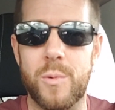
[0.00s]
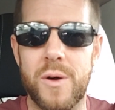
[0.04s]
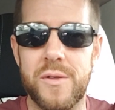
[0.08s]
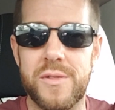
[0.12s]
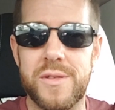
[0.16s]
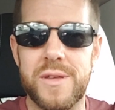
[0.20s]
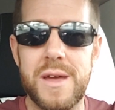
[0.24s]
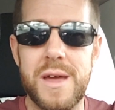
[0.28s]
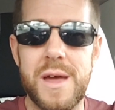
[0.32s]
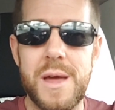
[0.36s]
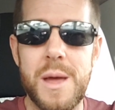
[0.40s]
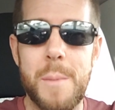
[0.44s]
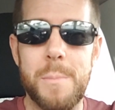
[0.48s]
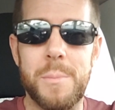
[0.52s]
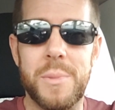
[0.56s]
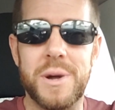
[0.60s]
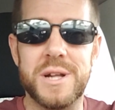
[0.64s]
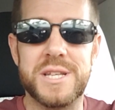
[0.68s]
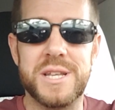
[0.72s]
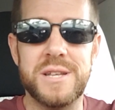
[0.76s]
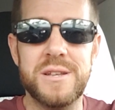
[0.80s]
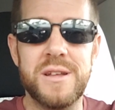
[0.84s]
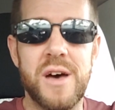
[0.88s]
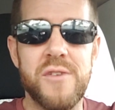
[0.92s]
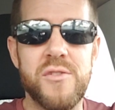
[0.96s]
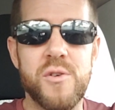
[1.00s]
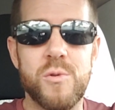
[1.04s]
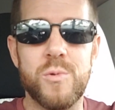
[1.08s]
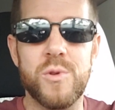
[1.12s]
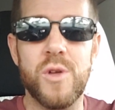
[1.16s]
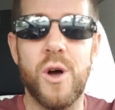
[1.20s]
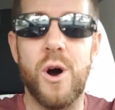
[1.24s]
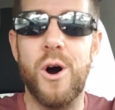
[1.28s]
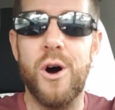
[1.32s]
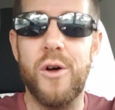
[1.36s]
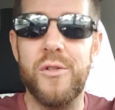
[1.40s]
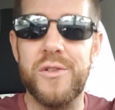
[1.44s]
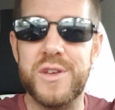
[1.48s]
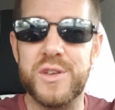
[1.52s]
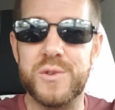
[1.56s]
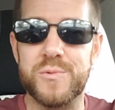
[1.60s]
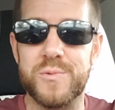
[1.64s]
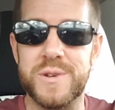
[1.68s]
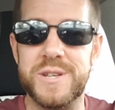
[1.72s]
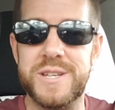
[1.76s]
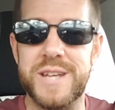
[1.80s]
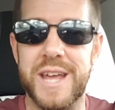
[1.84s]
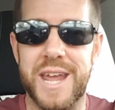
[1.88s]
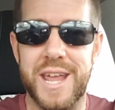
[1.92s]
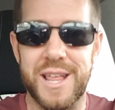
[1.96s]
with. But it's another with all these
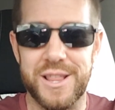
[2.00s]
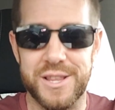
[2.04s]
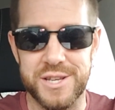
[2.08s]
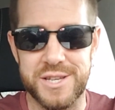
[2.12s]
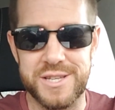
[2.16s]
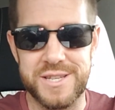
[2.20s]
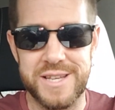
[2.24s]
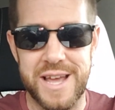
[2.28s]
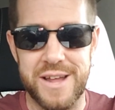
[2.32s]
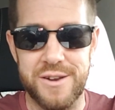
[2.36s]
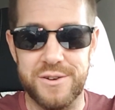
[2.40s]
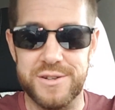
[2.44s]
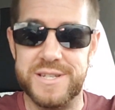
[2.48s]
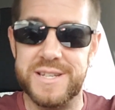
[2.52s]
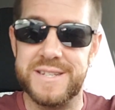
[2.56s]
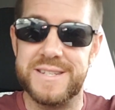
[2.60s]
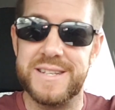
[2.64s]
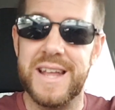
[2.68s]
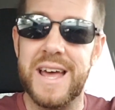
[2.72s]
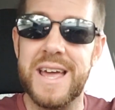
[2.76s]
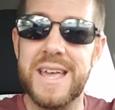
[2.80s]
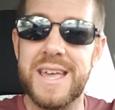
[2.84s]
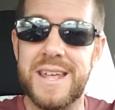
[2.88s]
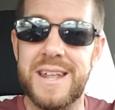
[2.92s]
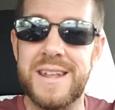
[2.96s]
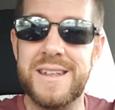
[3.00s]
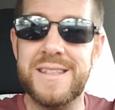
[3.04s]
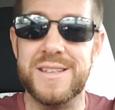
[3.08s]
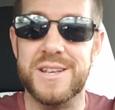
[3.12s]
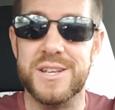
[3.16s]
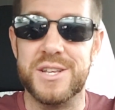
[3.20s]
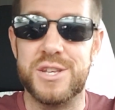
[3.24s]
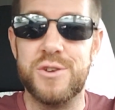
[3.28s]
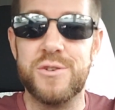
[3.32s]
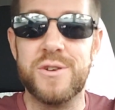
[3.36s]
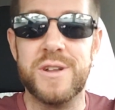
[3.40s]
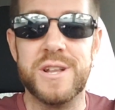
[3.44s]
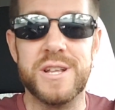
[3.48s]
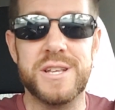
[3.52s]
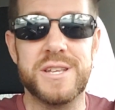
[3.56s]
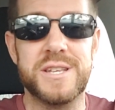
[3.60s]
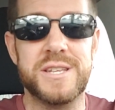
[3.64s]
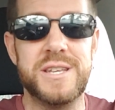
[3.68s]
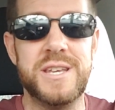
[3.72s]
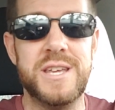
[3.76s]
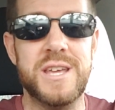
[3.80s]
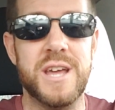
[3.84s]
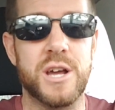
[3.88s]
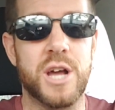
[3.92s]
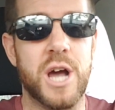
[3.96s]
ridiculous standards. As I get into this, you're going to
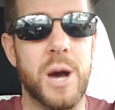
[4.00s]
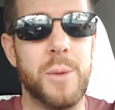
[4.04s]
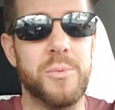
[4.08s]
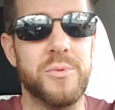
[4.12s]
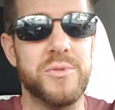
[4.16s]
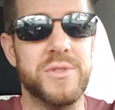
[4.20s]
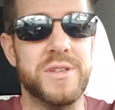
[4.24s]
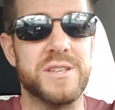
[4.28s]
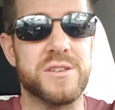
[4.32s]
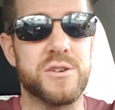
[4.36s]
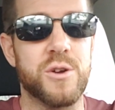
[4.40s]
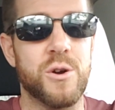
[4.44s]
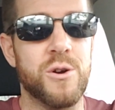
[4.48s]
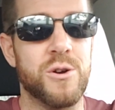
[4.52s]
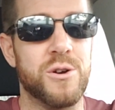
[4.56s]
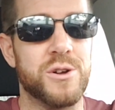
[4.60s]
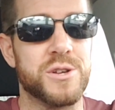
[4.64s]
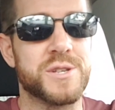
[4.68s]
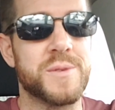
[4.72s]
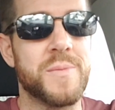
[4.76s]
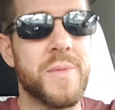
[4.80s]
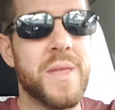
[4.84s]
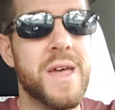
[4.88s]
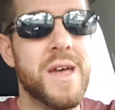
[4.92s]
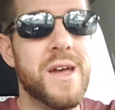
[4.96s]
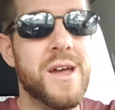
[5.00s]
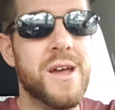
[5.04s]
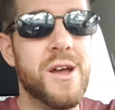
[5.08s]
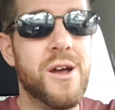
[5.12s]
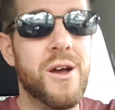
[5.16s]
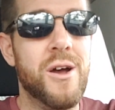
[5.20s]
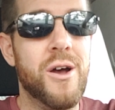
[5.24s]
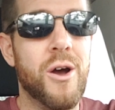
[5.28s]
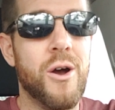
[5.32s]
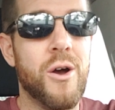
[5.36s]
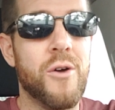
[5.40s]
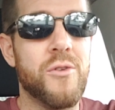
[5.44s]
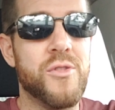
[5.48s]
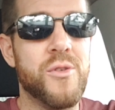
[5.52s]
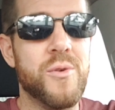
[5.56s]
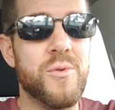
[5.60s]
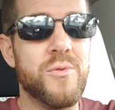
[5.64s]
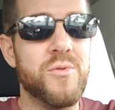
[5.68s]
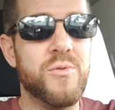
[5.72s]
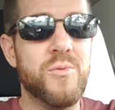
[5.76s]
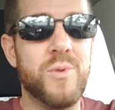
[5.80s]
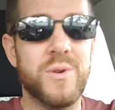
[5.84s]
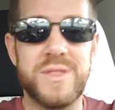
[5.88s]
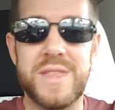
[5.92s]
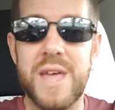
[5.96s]
see a couple of these girls,
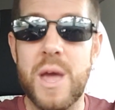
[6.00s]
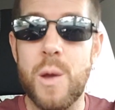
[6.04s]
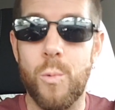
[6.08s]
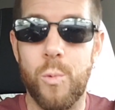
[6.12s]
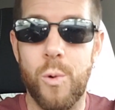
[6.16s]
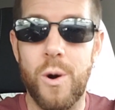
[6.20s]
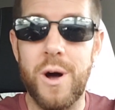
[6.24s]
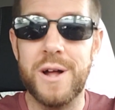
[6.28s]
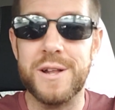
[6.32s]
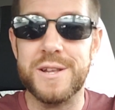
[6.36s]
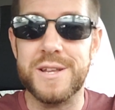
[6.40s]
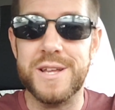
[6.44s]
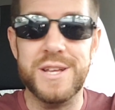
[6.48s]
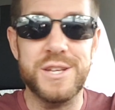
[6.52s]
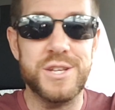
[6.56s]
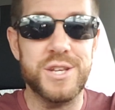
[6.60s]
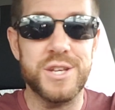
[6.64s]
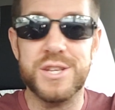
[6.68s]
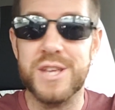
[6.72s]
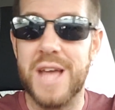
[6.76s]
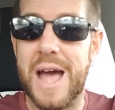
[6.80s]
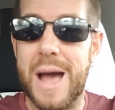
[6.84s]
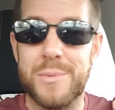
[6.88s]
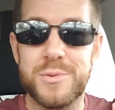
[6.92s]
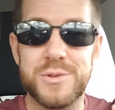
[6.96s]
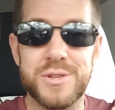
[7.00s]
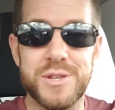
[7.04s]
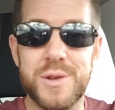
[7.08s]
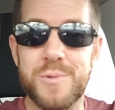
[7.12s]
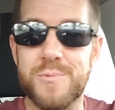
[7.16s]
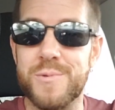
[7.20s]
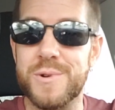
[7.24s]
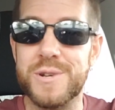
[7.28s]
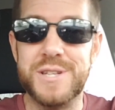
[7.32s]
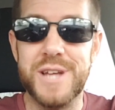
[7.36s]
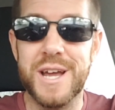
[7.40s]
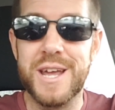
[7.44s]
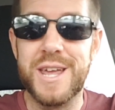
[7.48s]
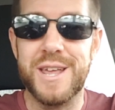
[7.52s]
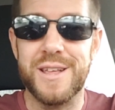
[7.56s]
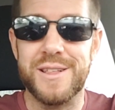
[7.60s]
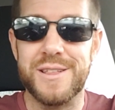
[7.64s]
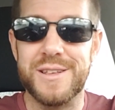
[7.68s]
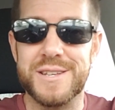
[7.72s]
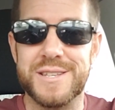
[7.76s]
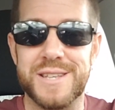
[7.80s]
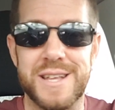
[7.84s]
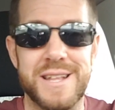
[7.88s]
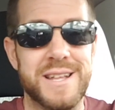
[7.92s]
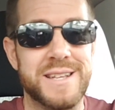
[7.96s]
what they want is just absolutely
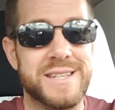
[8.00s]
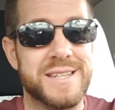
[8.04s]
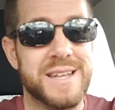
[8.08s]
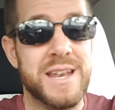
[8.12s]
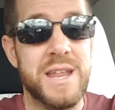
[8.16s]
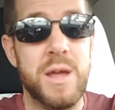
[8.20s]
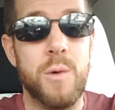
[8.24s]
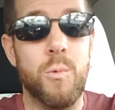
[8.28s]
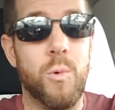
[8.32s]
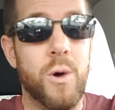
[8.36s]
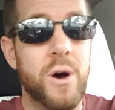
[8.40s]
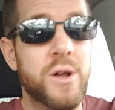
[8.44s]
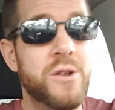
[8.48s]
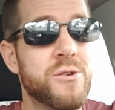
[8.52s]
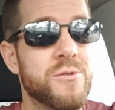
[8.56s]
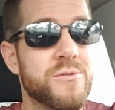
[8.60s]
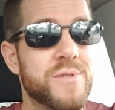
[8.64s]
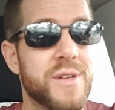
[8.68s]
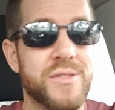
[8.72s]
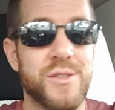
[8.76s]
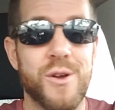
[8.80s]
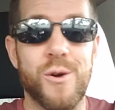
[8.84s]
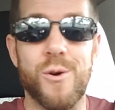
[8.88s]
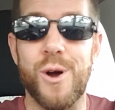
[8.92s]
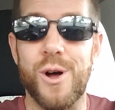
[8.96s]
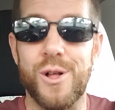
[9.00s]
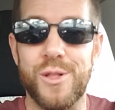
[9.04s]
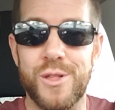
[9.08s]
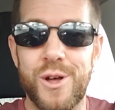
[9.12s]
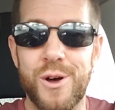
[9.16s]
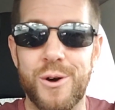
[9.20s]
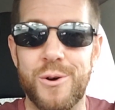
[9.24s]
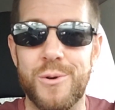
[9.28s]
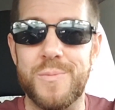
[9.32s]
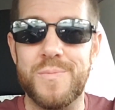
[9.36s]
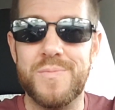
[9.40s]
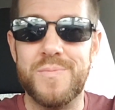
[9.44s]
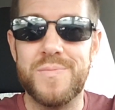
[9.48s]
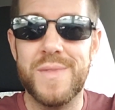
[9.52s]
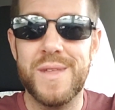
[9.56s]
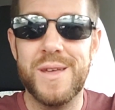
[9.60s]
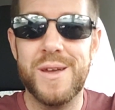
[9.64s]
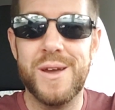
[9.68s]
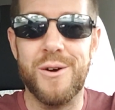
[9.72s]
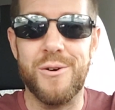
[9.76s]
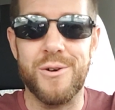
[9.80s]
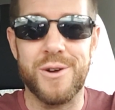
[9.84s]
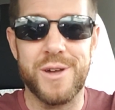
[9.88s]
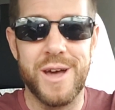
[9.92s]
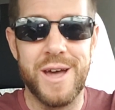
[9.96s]
ridiculous. And is any wonder that they're alone,
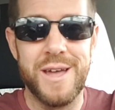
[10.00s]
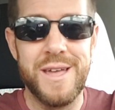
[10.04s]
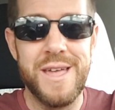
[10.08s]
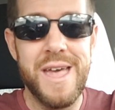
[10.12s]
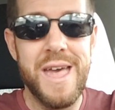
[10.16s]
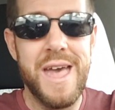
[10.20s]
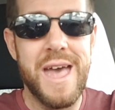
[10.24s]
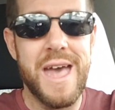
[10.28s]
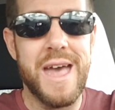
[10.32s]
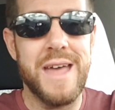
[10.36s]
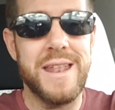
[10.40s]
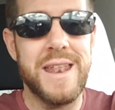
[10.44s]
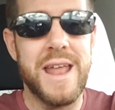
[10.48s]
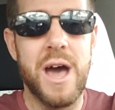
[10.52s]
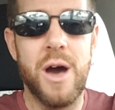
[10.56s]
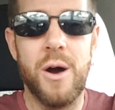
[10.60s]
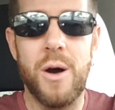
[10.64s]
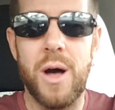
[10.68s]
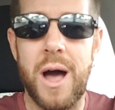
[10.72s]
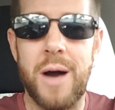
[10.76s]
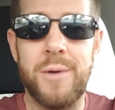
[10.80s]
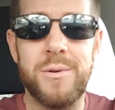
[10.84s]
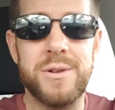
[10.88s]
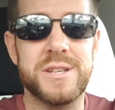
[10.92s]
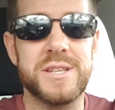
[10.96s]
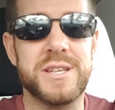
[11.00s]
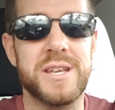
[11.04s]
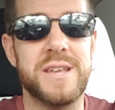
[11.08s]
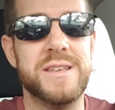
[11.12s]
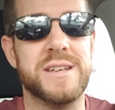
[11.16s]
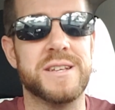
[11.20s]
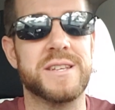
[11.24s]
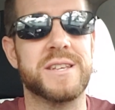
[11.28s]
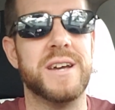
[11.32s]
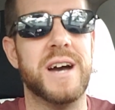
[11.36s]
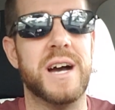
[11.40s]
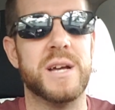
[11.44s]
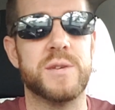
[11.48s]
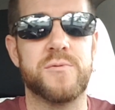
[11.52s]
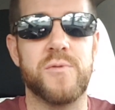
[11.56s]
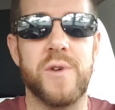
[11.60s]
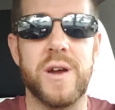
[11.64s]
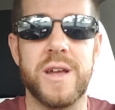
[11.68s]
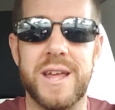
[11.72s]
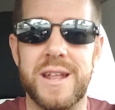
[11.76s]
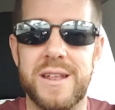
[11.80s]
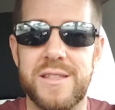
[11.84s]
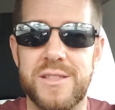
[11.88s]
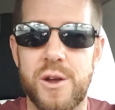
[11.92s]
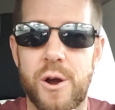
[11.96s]
okay? Now, I want to say this, guys, before I
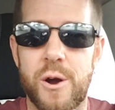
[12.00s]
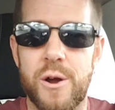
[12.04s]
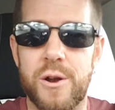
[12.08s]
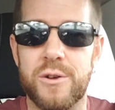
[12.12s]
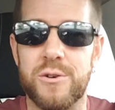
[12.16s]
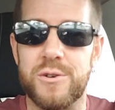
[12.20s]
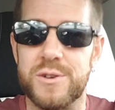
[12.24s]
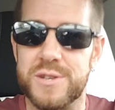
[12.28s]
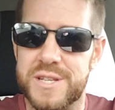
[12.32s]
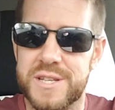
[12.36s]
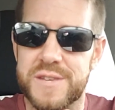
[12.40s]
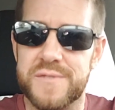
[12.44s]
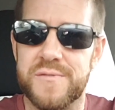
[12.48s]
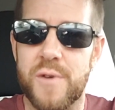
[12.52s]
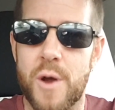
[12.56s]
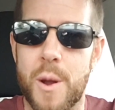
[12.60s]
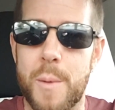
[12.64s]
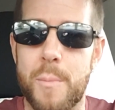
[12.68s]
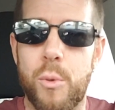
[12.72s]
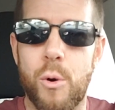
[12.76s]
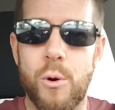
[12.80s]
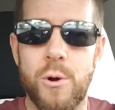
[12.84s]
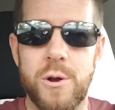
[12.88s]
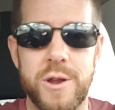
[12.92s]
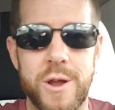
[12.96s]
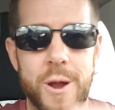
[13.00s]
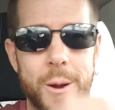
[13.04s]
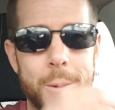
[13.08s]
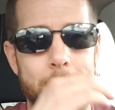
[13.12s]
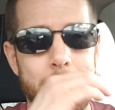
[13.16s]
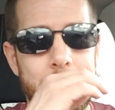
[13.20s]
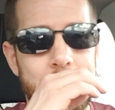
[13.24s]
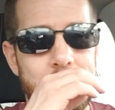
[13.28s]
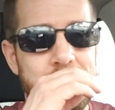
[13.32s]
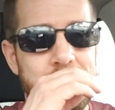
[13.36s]
get into the article. This is very important here.